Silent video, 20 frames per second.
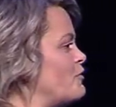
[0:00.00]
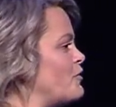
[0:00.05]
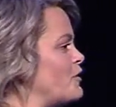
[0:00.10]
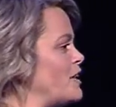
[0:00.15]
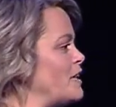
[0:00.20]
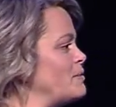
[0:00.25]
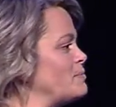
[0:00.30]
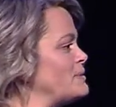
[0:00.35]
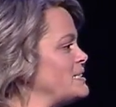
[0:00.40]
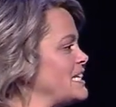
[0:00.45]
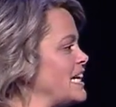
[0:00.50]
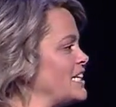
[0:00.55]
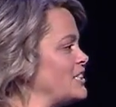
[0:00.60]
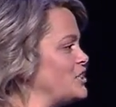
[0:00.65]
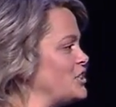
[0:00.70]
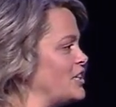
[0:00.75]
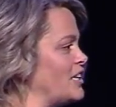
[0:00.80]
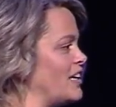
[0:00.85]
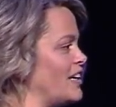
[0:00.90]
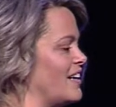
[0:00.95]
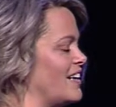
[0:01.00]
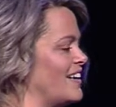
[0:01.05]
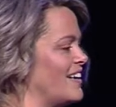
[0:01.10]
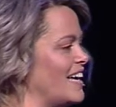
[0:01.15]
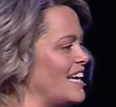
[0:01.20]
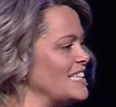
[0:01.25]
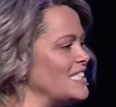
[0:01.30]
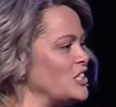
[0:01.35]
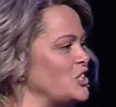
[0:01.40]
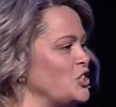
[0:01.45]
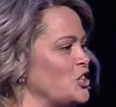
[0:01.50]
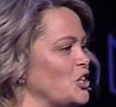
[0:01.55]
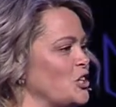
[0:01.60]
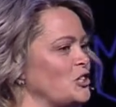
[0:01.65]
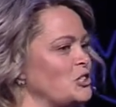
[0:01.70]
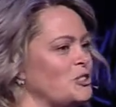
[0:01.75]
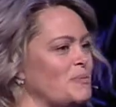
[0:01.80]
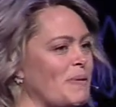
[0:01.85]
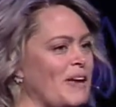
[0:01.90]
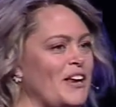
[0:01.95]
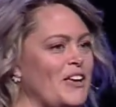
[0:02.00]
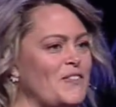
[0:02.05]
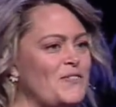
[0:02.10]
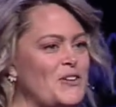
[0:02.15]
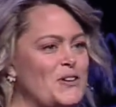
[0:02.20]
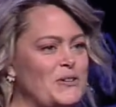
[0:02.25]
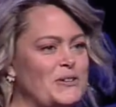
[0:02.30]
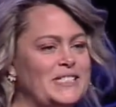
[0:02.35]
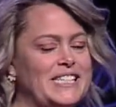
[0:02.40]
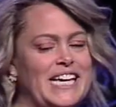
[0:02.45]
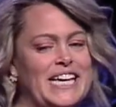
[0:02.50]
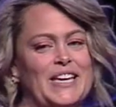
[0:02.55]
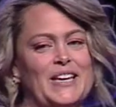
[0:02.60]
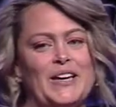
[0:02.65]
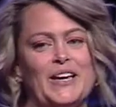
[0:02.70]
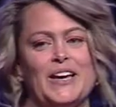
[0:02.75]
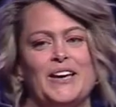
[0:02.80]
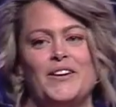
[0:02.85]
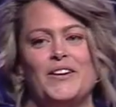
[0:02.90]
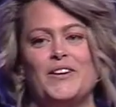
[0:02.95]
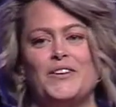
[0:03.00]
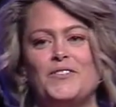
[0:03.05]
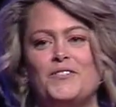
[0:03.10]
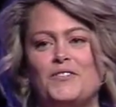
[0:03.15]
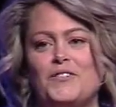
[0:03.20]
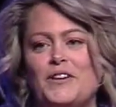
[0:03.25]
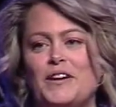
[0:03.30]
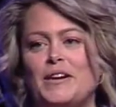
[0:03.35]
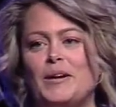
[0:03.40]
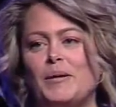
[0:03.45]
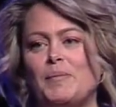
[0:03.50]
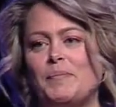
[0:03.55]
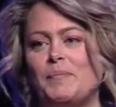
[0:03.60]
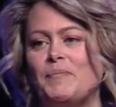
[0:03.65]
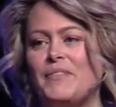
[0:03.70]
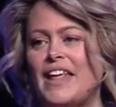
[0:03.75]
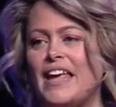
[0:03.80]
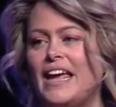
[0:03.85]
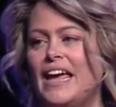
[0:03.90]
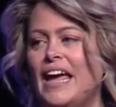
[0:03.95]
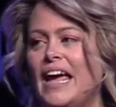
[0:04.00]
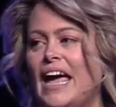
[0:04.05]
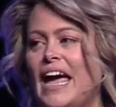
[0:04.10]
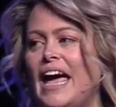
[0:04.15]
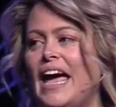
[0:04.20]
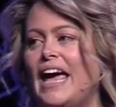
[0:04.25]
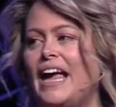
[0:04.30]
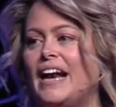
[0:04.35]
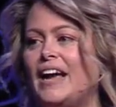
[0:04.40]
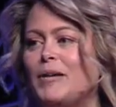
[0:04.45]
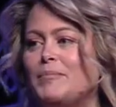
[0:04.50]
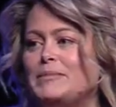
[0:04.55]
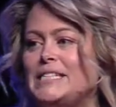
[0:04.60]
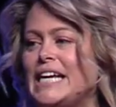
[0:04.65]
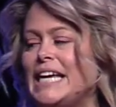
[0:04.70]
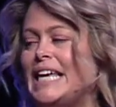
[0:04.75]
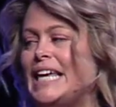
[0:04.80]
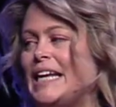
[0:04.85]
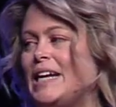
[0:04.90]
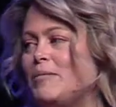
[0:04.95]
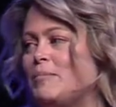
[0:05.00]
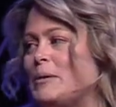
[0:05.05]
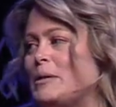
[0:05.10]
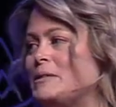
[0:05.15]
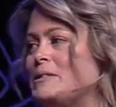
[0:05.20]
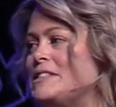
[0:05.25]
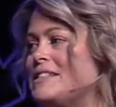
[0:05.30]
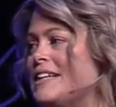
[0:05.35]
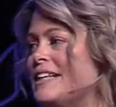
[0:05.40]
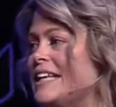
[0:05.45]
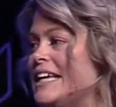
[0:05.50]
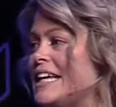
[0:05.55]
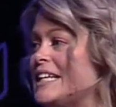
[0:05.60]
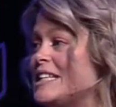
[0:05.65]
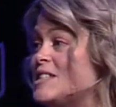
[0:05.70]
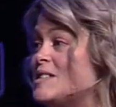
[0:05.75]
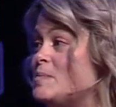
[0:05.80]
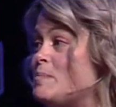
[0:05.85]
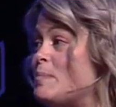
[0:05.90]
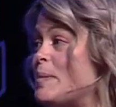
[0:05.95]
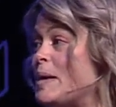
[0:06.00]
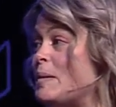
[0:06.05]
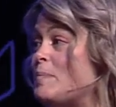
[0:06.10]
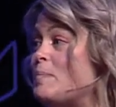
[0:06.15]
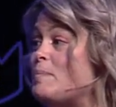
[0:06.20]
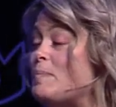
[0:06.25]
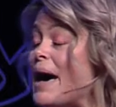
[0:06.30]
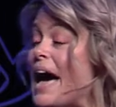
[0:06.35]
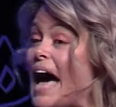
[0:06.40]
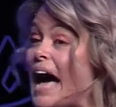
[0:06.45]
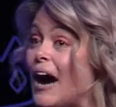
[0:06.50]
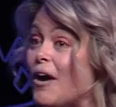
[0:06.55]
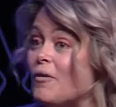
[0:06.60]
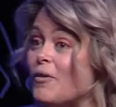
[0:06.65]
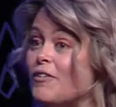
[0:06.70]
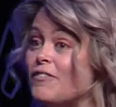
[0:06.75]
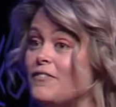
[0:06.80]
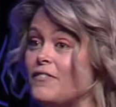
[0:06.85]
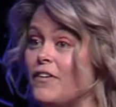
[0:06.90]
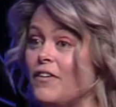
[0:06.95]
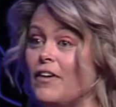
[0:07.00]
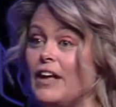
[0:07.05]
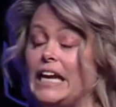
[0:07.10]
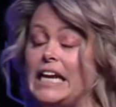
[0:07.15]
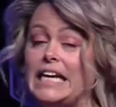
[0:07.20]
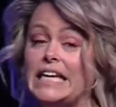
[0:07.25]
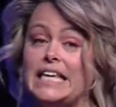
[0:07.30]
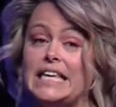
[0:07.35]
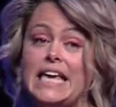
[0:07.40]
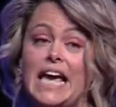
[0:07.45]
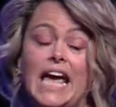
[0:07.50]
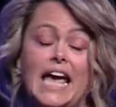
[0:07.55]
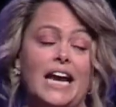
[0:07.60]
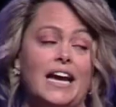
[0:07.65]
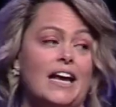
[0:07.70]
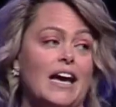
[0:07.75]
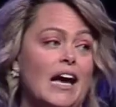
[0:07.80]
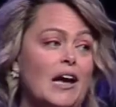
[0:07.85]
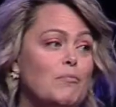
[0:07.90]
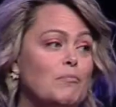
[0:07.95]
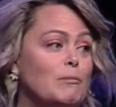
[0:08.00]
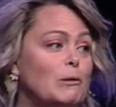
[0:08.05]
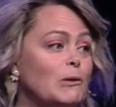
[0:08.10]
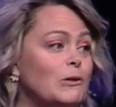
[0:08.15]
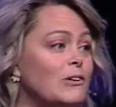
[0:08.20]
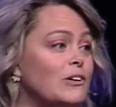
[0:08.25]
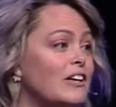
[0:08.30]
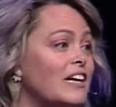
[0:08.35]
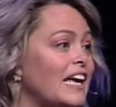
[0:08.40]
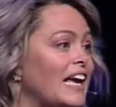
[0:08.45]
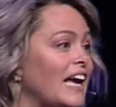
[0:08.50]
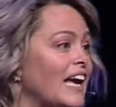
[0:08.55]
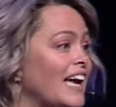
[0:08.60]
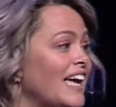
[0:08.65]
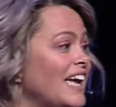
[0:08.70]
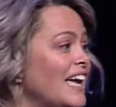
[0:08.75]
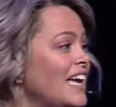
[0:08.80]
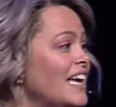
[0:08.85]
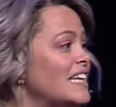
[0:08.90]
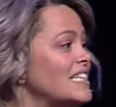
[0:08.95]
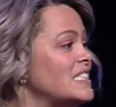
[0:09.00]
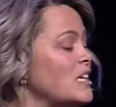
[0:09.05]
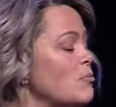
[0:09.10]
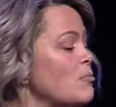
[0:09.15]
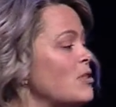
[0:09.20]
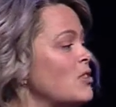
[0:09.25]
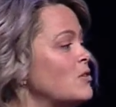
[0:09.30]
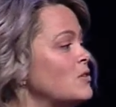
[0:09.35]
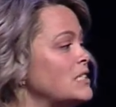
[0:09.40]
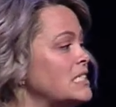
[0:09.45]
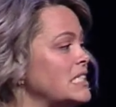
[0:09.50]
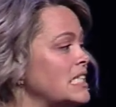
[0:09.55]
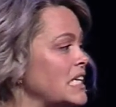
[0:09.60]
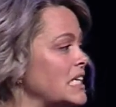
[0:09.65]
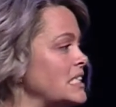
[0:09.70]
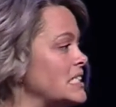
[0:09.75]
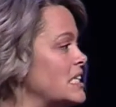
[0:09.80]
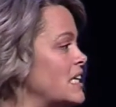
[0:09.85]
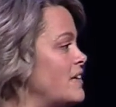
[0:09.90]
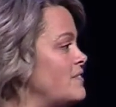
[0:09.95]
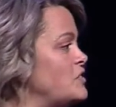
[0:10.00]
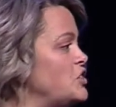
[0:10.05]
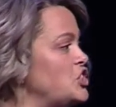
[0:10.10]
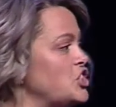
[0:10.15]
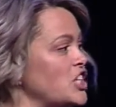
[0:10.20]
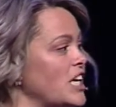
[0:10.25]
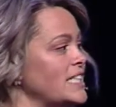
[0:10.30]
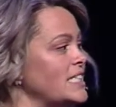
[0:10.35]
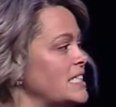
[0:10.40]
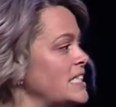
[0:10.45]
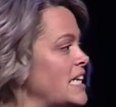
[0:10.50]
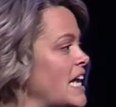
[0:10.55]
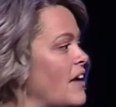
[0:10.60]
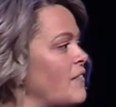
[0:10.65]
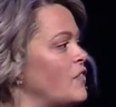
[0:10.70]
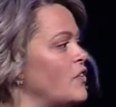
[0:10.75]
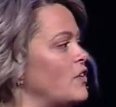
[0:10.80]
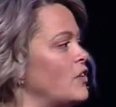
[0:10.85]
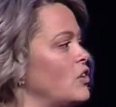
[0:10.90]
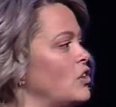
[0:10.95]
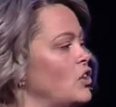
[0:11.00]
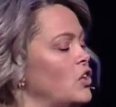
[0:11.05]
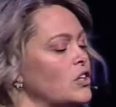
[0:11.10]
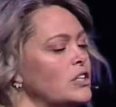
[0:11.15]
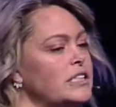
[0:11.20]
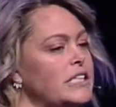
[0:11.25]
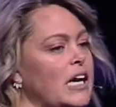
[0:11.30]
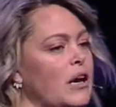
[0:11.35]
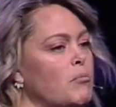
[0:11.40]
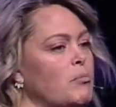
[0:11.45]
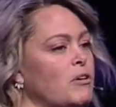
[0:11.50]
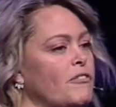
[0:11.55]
Freedom Session as a church. Many of you are taking Freedom, and I'm taking it personally. It's been powerful, and again, I'm learning some of those things that I've just never looked at